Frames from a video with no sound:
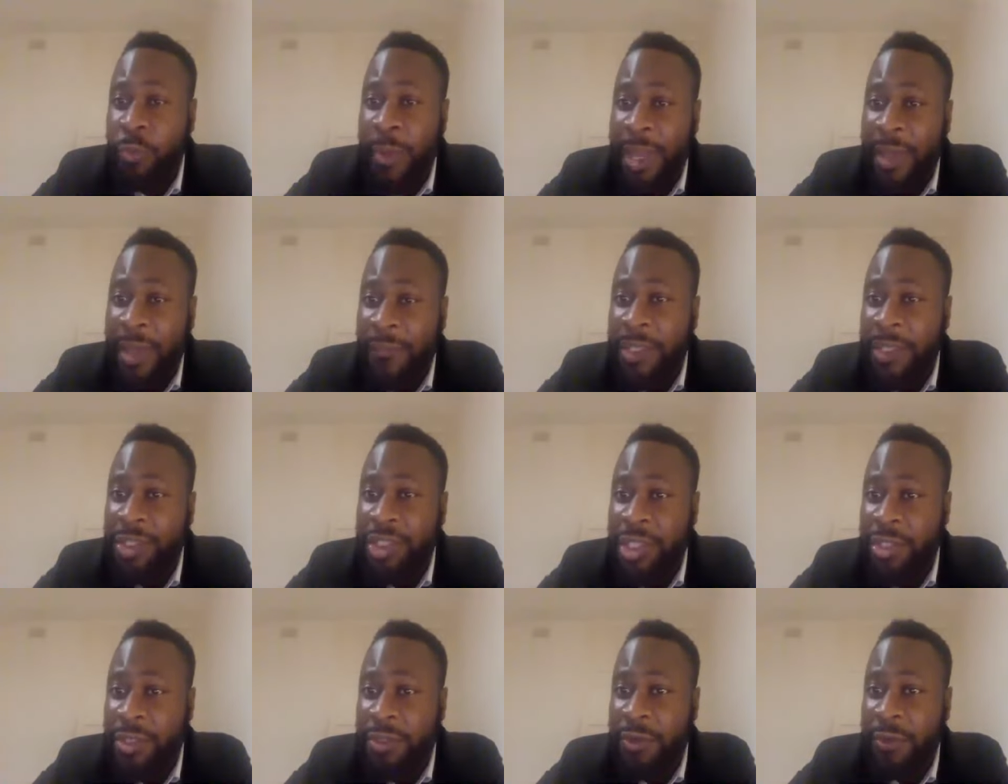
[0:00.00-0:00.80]
Whenever
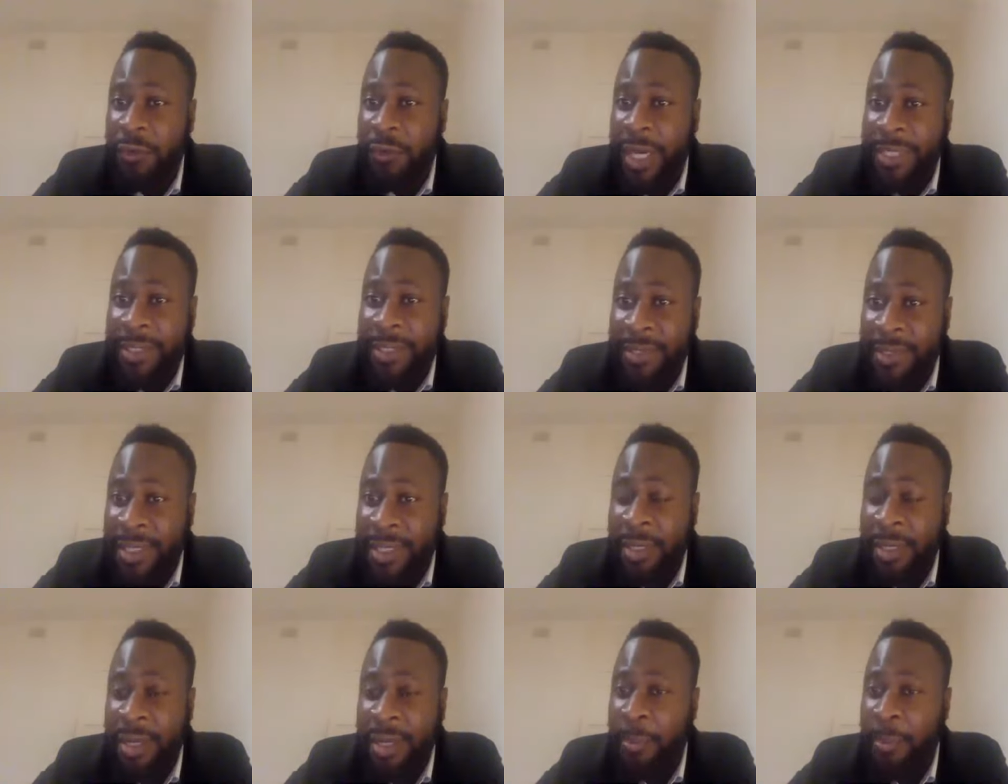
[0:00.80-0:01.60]
Jesus Christ
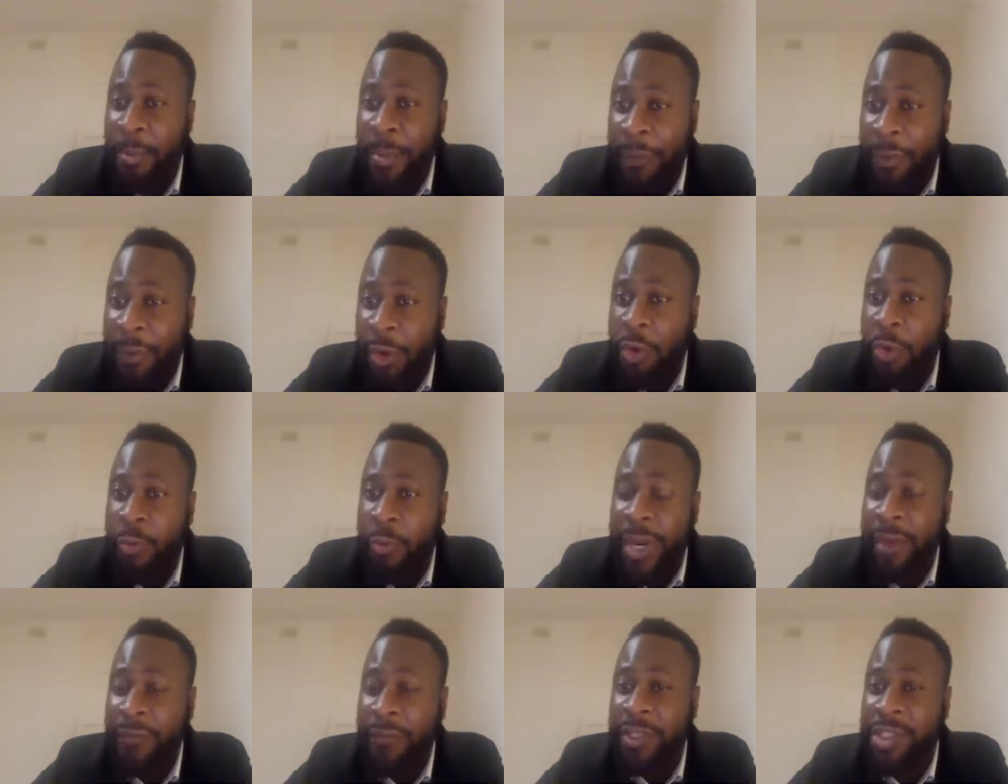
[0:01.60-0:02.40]
did a miracle,
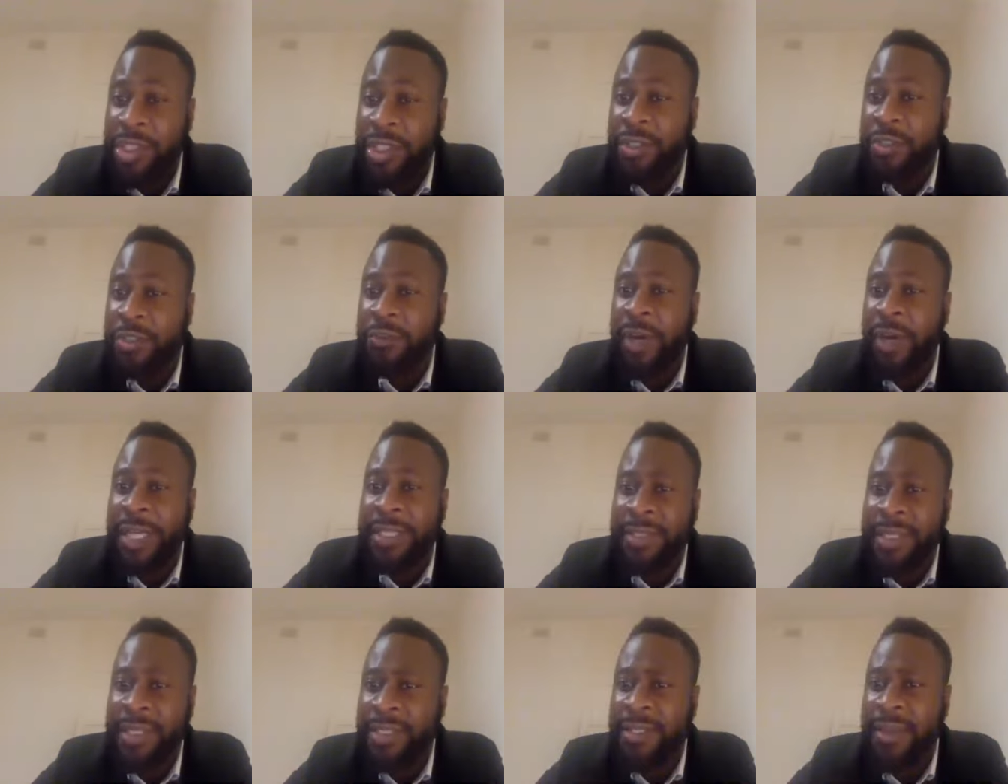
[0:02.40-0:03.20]
whenever Jesus
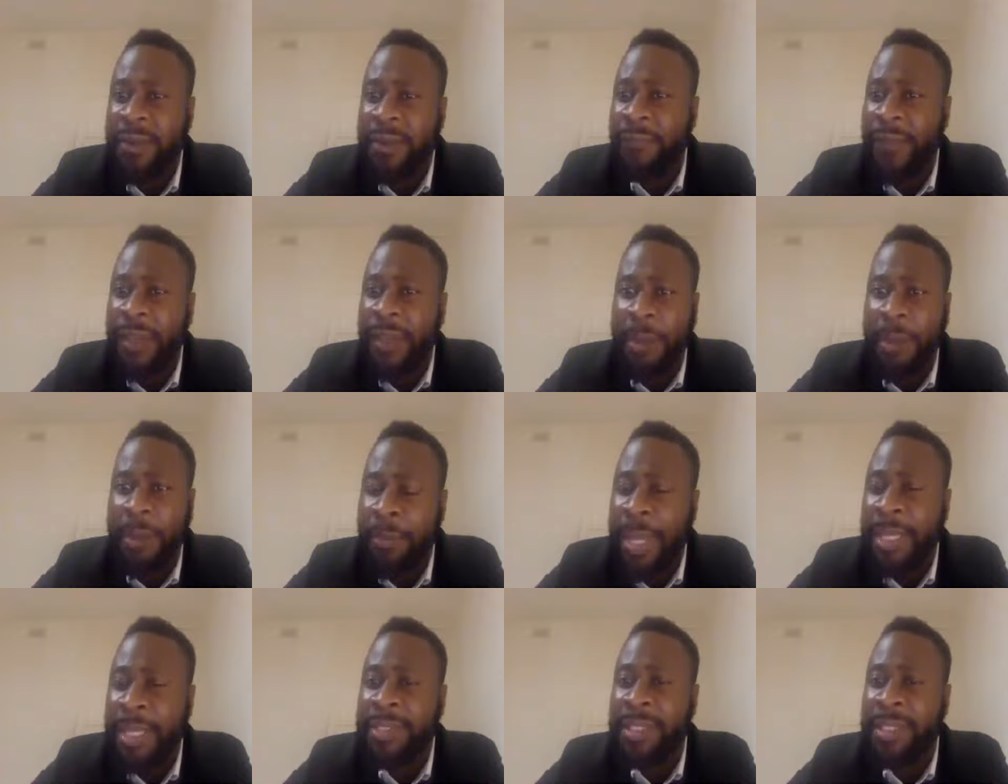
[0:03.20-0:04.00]
Christ did something
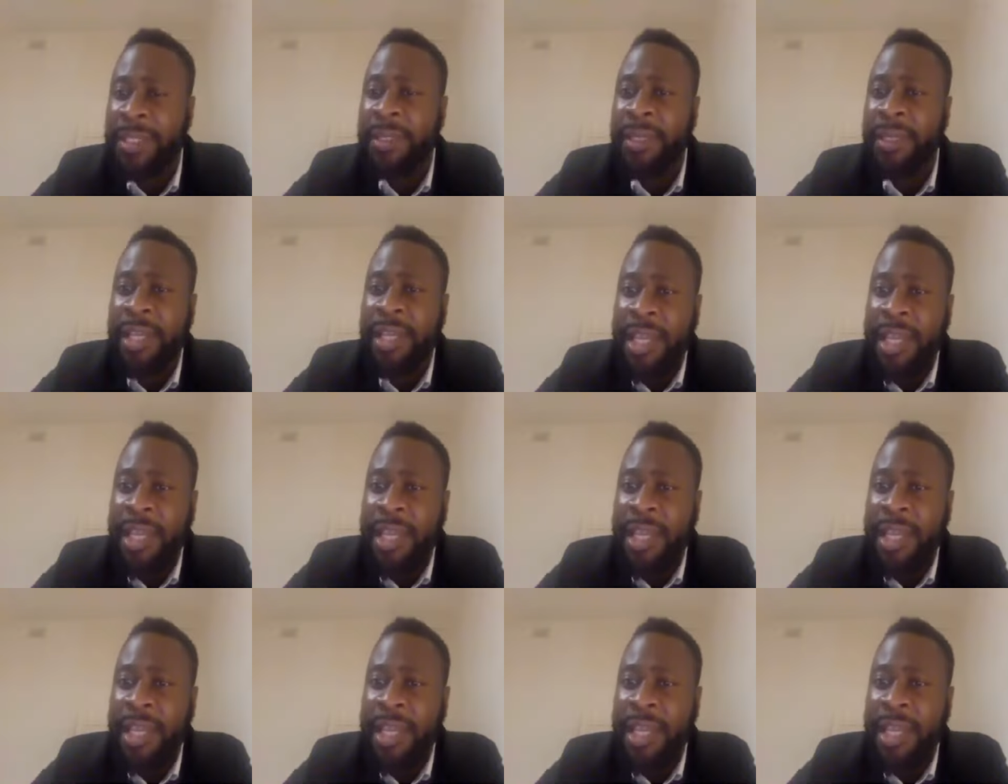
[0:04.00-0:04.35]
amazing,